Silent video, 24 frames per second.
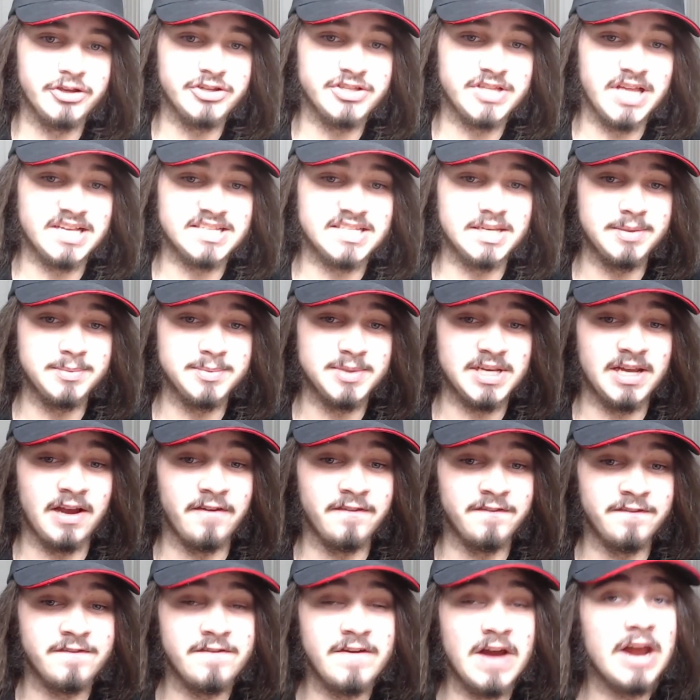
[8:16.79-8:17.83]
that seems like a
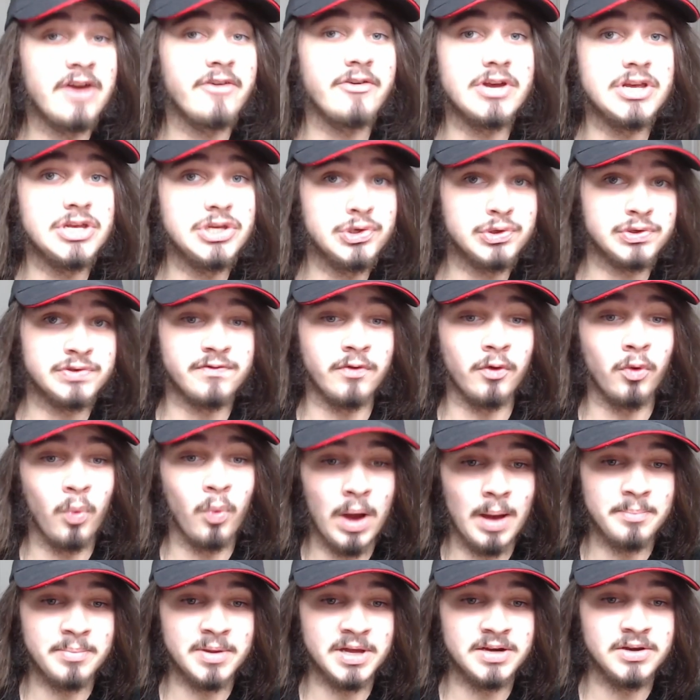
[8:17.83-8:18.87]
very useful
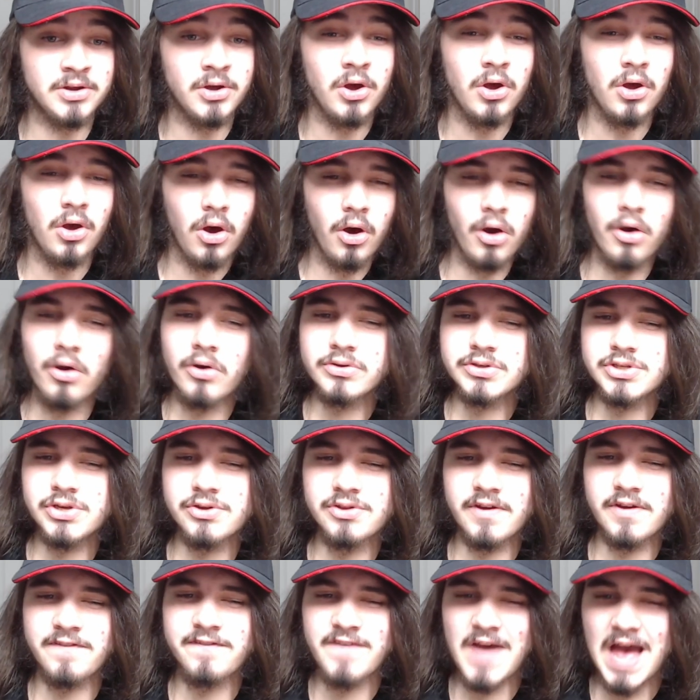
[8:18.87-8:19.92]
weapon. Also
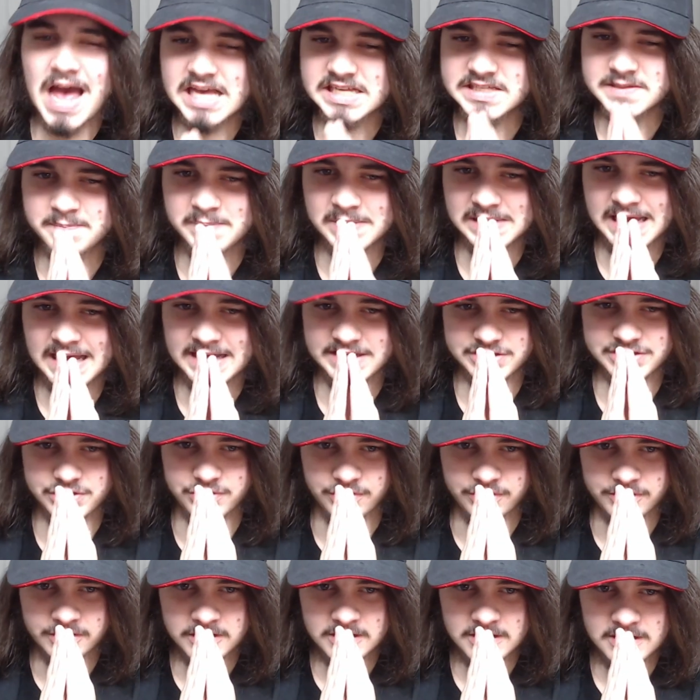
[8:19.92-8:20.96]
the Faz
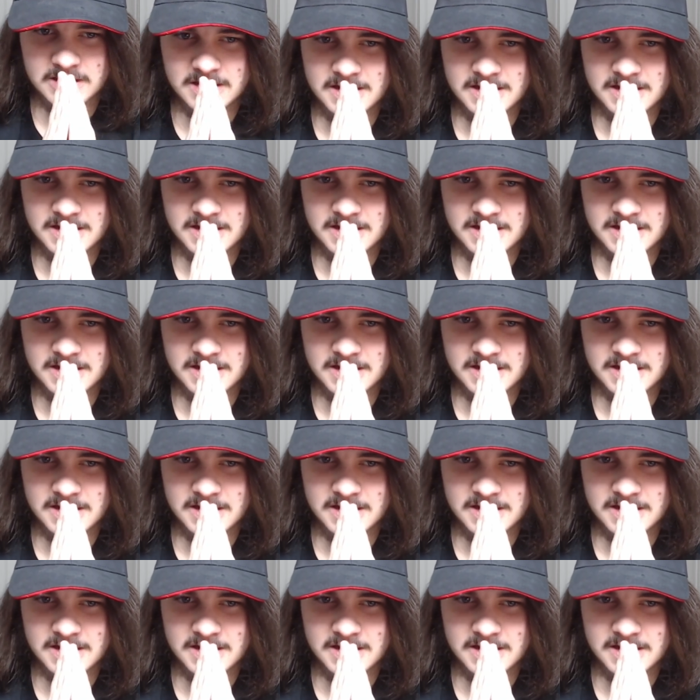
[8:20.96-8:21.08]
Blaster.